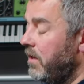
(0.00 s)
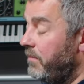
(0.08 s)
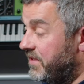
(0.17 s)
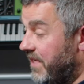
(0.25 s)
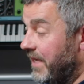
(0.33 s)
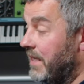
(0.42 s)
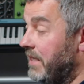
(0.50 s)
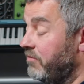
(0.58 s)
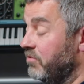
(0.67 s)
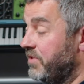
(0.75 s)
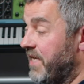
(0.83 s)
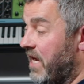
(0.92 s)
particularly
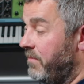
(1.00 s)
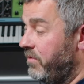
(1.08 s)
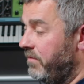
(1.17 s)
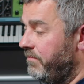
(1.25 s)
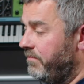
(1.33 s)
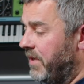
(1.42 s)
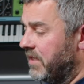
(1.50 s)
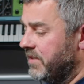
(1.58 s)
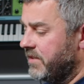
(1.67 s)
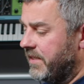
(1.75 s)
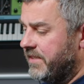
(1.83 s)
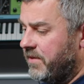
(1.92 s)
across the output
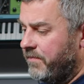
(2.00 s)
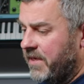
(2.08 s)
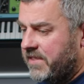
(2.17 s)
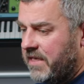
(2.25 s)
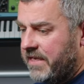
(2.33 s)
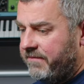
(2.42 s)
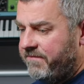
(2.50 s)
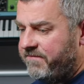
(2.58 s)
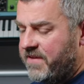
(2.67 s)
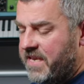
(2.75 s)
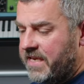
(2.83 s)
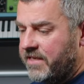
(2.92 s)
bus, is to basically
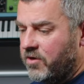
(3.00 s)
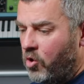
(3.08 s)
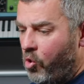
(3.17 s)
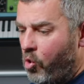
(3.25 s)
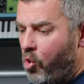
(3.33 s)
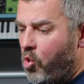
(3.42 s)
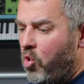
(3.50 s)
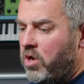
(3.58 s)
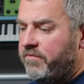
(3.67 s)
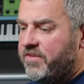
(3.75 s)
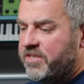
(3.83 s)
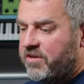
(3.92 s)
feed all
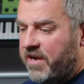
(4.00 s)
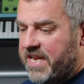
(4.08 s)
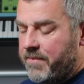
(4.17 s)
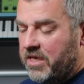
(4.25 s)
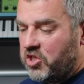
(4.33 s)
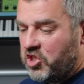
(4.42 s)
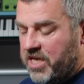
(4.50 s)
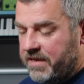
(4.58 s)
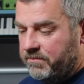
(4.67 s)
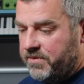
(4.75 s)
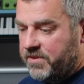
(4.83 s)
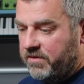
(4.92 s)
of the dynamic
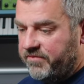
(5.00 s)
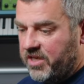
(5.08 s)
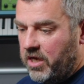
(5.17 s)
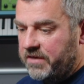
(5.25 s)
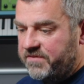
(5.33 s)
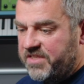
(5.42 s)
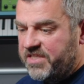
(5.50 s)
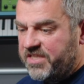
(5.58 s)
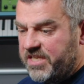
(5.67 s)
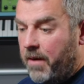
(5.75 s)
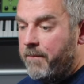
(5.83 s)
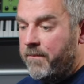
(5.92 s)
shapes of the kind of
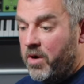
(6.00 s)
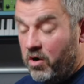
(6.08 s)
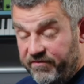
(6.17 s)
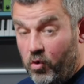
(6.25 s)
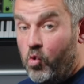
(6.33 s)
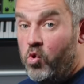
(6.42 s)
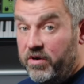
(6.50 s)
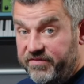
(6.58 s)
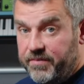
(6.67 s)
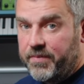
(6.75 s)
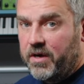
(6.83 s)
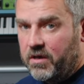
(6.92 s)
sum of all of
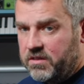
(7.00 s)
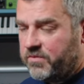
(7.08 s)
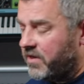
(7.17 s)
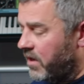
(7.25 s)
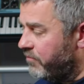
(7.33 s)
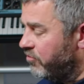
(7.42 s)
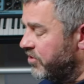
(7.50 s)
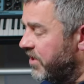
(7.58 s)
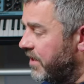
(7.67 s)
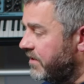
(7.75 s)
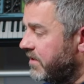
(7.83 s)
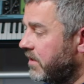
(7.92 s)
the parts within our
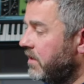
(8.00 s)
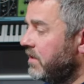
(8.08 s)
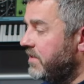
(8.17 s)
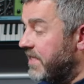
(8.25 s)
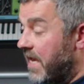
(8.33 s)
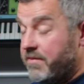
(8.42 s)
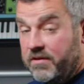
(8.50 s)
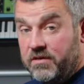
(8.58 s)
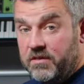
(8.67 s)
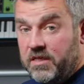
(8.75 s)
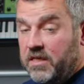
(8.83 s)
project together.